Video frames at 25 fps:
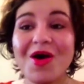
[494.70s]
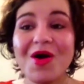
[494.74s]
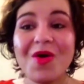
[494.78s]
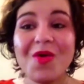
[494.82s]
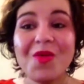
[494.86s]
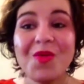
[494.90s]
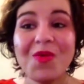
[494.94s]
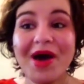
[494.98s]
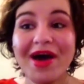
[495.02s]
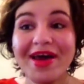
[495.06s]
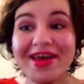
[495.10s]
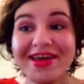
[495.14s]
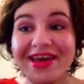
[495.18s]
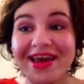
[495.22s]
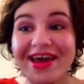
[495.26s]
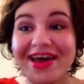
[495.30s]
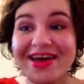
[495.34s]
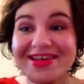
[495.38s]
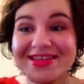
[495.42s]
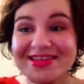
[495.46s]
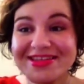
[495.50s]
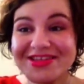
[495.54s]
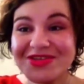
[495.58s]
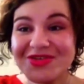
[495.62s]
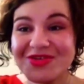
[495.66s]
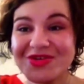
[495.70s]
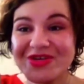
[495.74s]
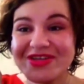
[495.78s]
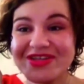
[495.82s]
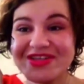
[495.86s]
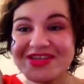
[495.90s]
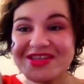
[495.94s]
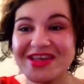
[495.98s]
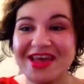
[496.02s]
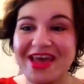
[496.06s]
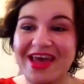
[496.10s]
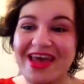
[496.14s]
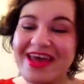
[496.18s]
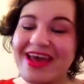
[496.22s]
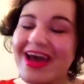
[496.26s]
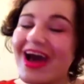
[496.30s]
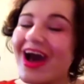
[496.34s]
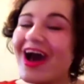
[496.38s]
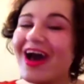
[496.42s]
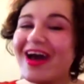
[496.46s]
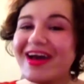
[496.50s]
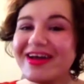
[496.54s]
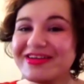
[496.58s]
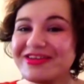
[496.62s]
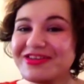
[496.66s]
Why, yes, you can say,
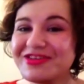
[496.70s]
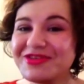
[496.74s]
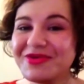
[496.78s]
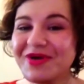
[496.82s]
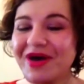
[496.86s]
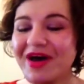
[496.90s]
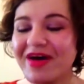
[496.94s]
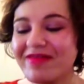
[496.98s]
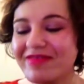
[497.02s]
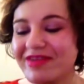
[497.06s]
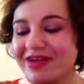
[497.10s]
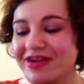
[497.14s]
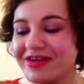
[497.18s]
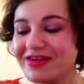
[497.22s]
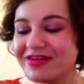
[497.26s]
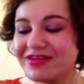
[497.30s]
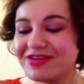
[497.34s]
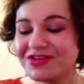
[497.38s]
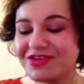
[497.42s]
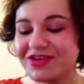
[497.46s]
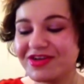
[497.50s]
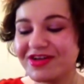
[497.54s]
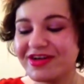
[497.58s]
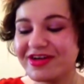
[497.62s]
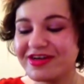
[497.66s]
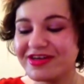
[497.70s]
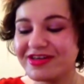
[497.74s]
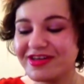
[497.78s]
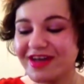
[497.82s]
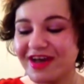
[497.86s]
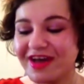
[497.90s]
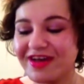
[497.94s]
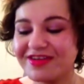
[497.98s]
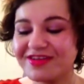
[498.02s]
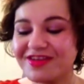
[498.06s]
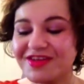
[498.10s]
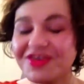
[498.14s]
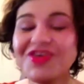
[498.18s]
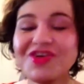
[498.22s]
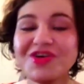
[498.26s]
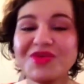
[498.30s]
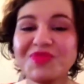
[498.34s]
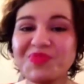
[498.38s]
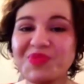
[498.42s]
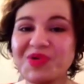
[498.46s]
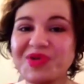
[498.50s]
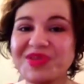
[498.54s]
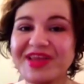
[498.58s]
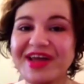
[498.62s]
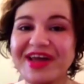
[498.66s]
I do have an extra hair tie. So you
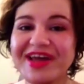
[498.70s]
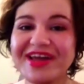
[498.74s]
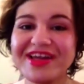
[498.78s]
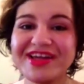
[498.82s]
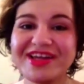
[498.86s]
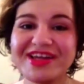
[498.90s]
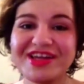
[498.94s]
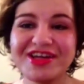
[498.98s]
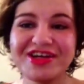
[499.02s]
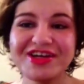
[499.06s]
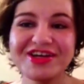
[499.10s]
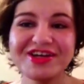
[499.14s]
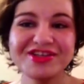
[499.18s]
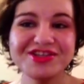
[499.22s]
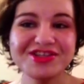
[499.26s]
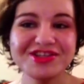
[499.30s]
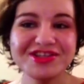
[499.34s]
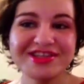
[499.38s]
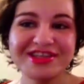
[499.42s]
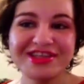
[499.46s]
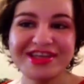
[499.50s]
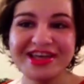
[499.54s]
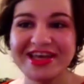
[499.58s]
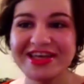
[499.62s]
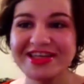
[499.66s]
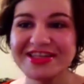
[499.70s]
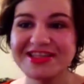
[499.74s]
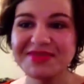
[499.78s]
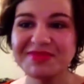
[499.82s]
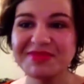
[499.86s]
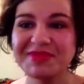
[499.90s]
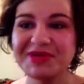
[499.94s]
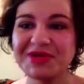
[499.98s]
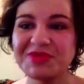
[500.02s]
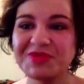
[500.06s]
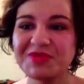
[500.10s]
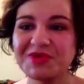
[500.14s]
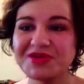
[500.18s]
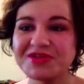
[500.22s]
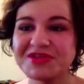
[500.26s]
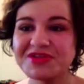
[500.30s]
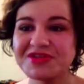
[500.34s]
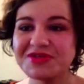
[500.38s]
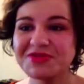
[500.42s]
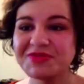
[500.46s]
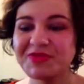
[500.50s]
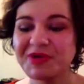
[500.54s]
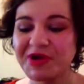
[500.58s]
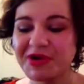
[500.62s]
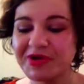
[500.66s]
can put that in here just in case somebody wants
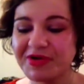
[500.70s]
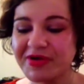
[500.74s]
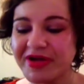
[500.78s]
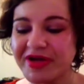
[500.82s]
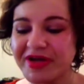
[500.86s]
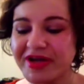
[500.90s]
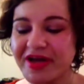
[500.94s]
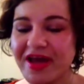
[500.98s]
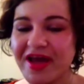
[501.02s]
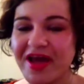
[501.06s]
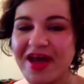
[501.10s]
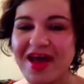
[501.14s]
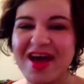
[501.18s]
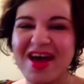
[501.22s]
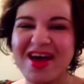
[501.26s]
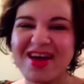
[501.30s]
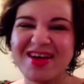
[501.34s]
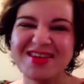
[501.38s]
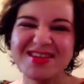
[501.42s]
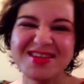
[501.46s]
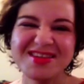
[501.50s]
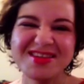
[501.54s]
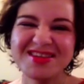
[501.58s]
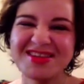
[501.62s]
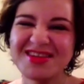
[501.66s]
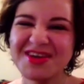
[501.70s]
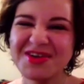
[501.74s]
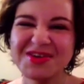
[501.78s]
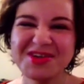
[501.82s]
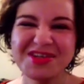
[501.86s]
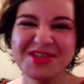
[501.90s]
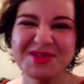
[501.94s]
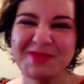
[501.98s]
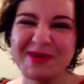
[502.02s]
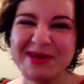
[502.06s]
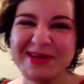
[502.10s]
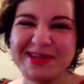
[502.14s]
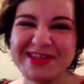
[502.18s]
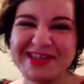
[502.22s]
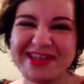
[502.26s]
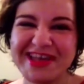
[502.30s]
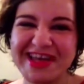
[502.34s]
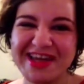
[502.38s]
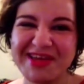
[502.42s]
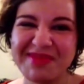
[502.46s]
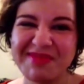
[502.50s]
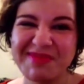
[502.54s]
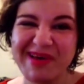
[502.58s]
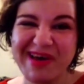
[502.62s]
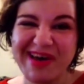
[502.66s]
to borrow it. Just don't expect to
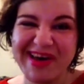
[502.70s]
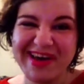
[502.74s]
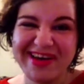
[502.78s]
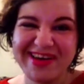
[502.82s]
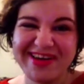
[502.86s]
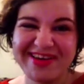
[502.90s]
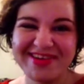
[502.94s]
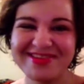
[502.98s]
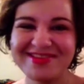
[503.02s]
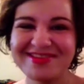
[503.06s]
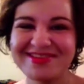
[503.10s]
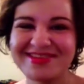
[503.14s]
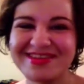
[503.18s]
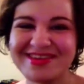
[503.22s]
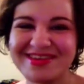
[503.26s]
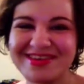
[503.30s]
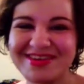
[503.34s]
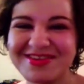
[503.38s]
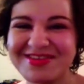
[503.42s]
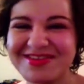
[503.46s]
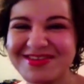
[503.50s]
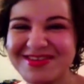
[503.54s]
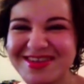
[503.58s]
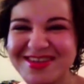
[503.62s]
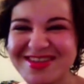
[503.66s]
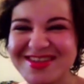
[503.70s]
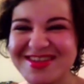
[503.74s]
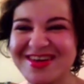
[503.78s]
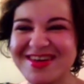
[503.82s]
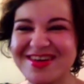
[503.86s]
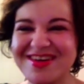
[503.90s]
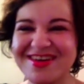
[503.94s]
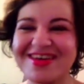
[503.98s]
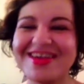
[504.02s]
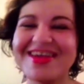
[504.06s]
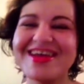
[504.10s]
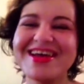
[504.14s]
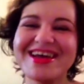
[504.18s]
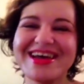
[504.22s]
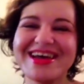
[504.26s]
get it back. You know, it's gone.